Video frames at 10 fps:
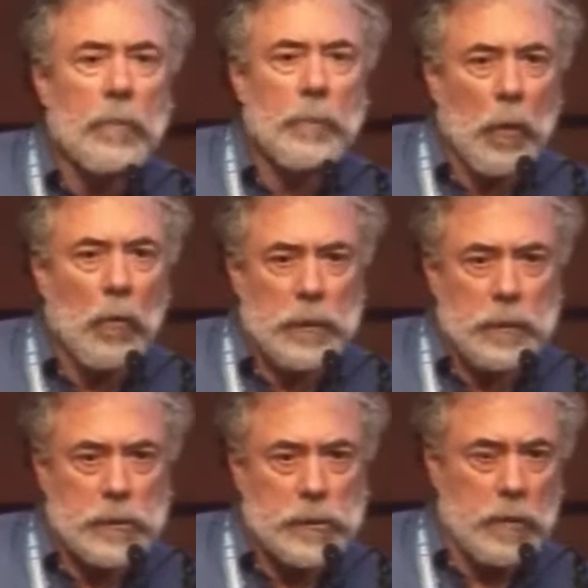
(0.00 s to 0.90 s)

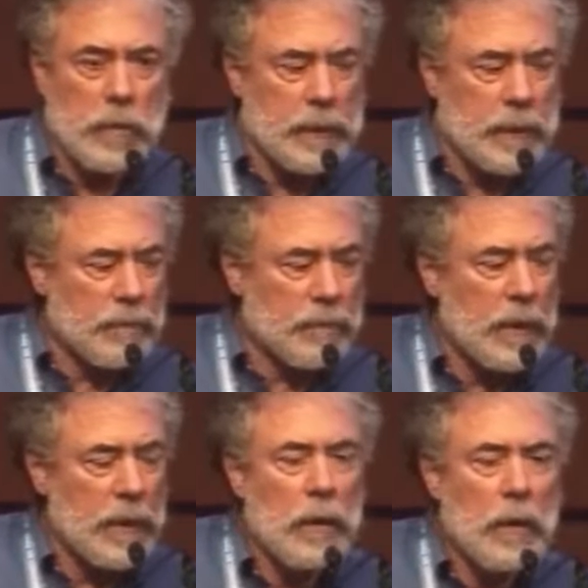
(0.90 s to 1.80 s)
components are
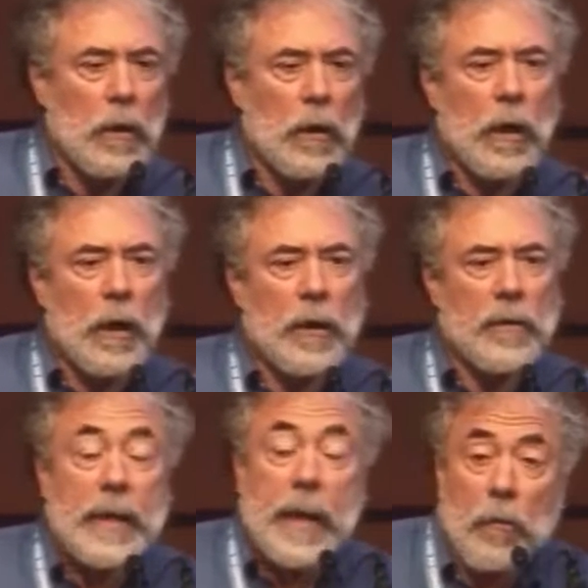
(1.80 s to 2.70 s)
identified.
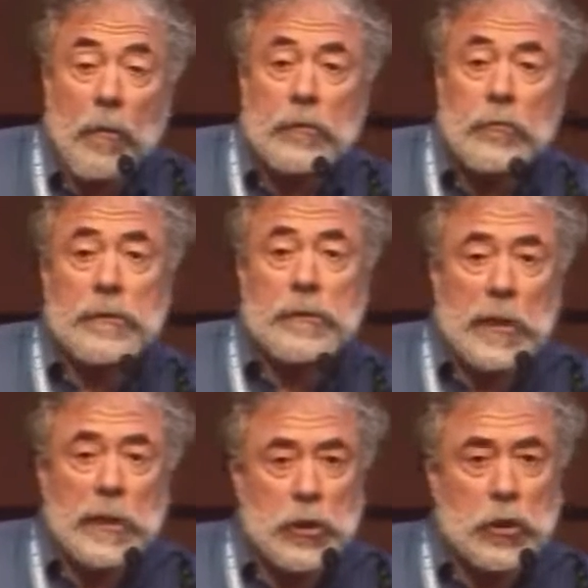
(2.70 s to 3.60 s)
The
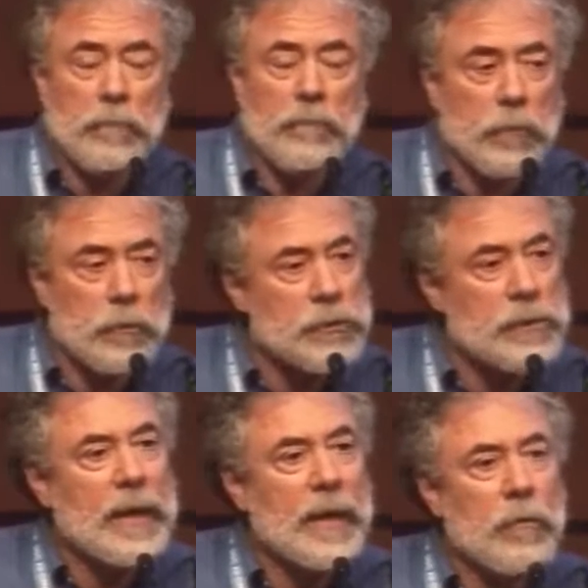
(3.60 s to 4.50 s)
characterization, first,
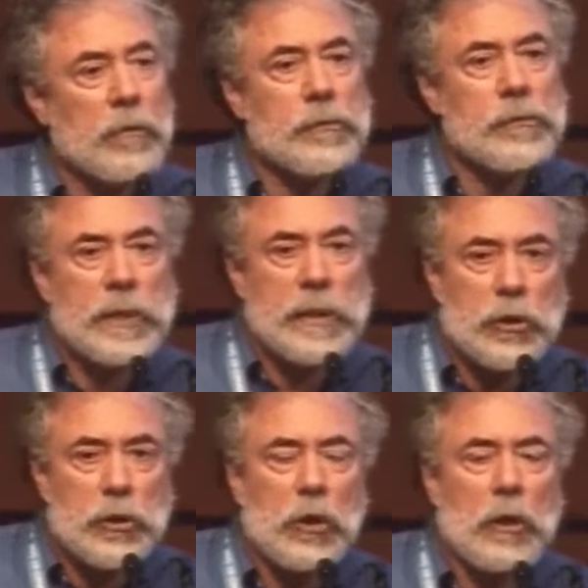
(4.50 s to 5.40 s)
the
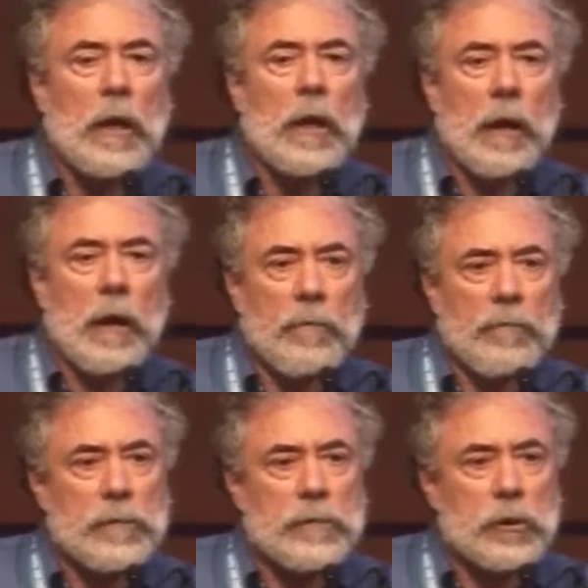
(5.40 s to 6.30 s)
characterization
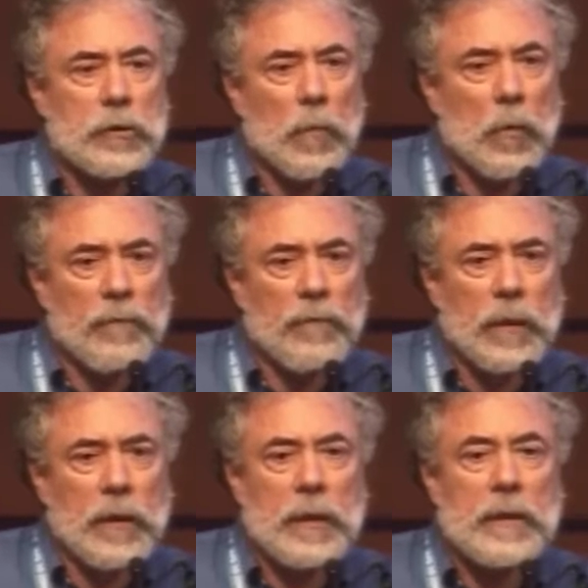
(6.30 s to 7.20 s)
of the
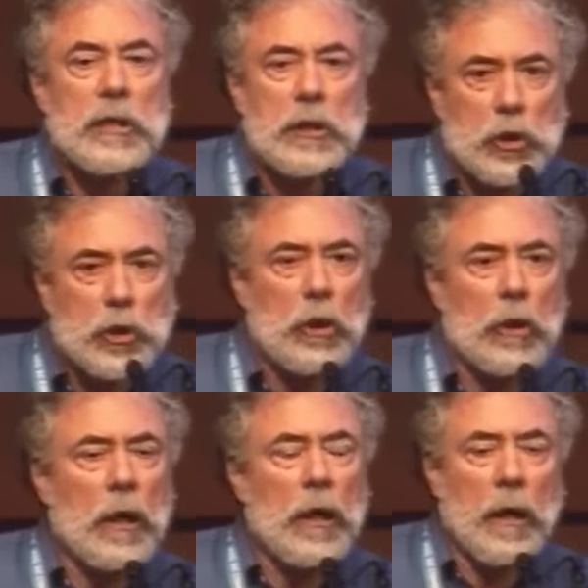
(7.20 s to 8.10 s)
geomorphic
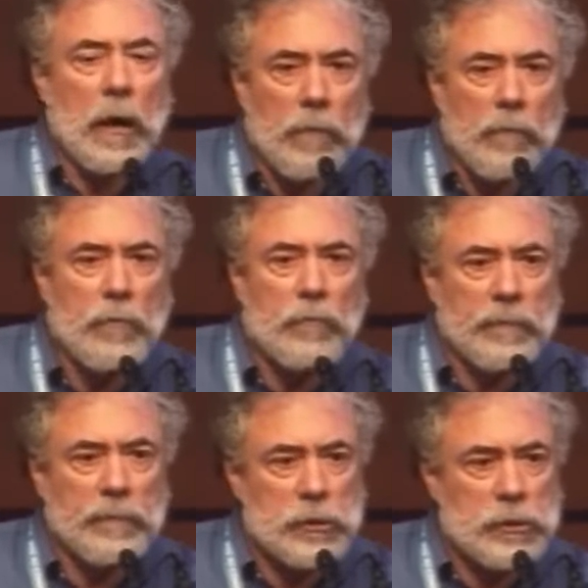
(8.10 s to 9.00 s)
condition of the
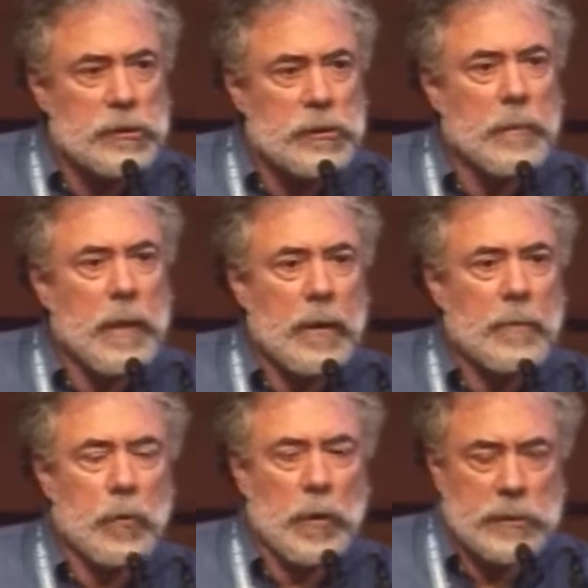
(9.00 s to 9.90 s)
river system
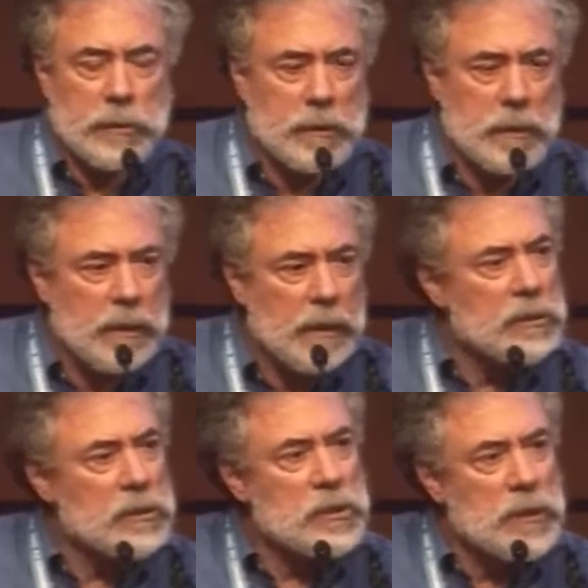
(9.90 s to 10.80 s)
at present.
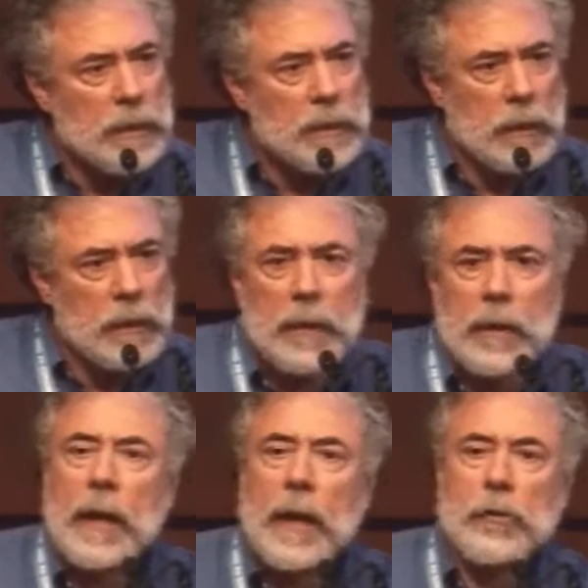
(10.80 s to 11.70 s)
Secondly,
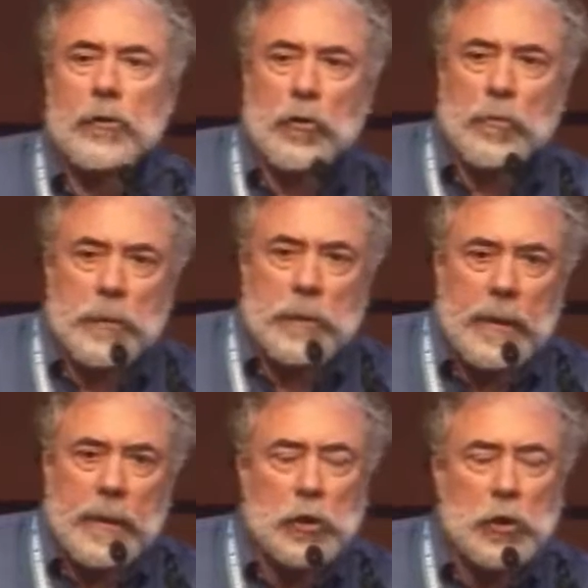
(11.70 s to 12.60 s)
an
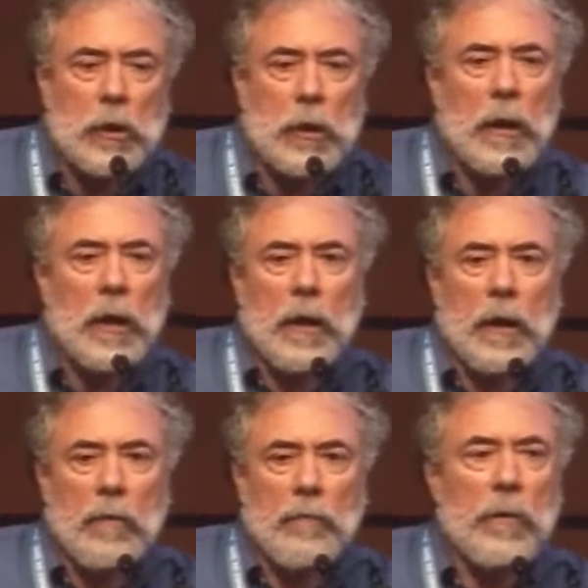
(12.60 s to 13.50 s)
interpretation
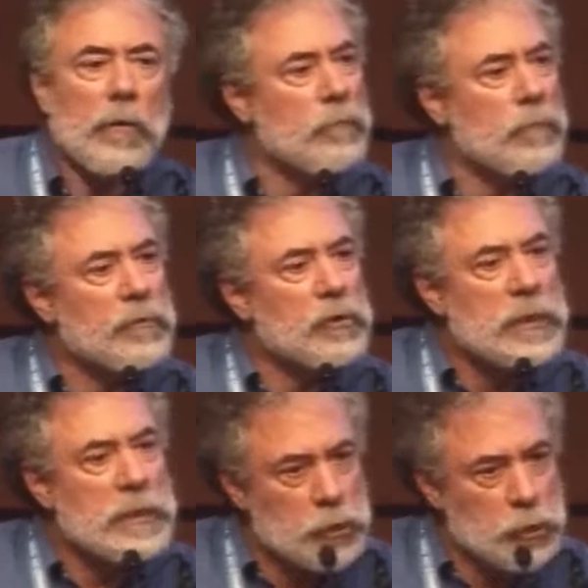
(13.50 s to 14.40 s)
of the
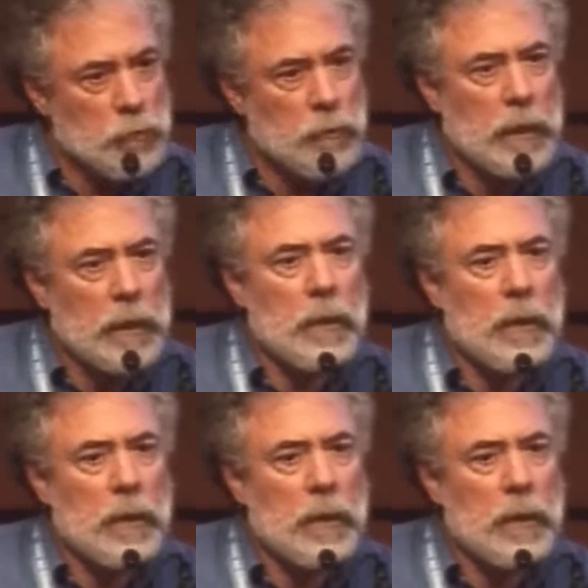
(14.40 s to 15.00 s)
river's history,